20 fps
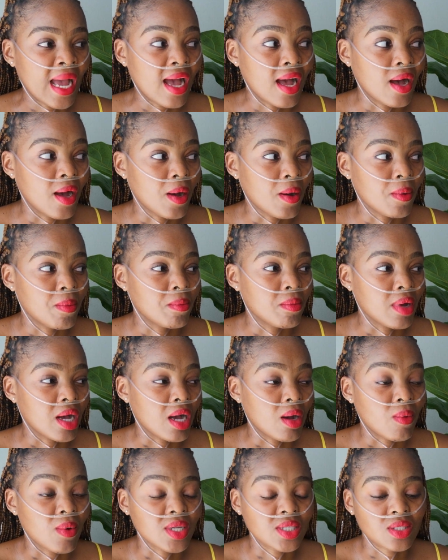
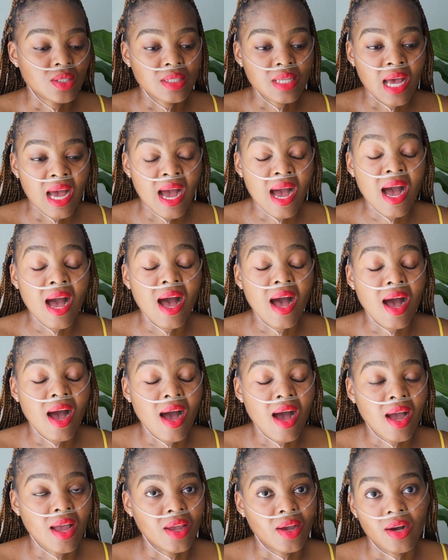I was
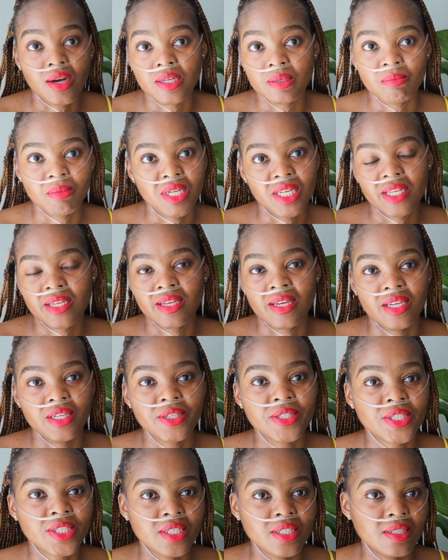high on
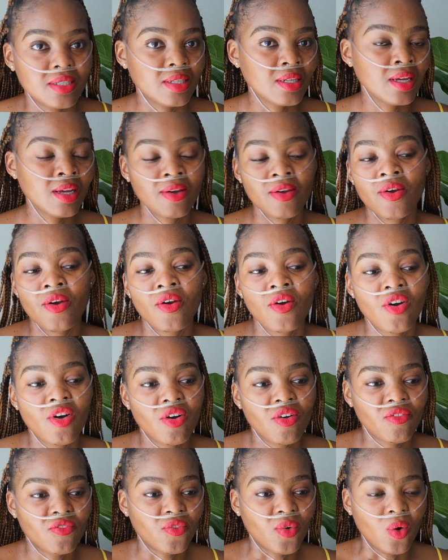medication
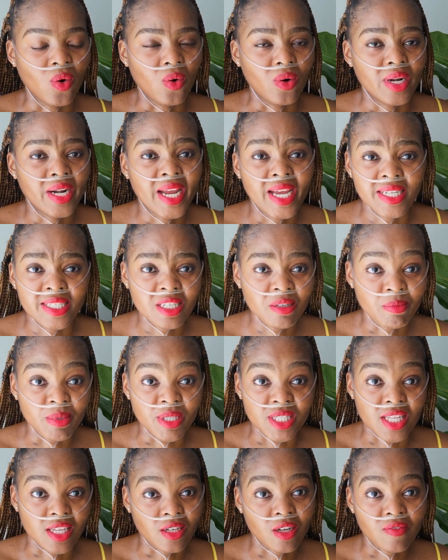for
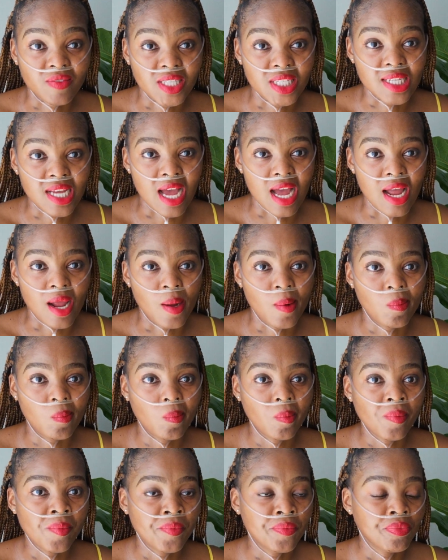90% of the
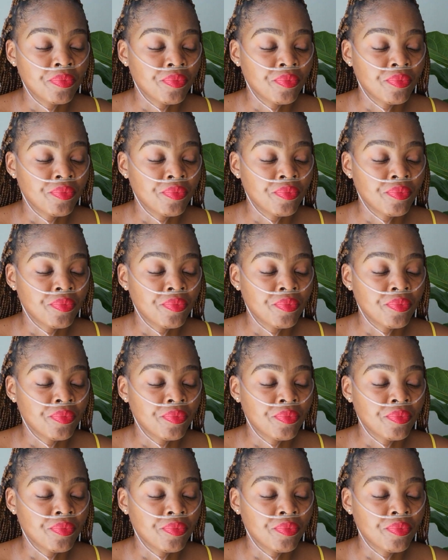time.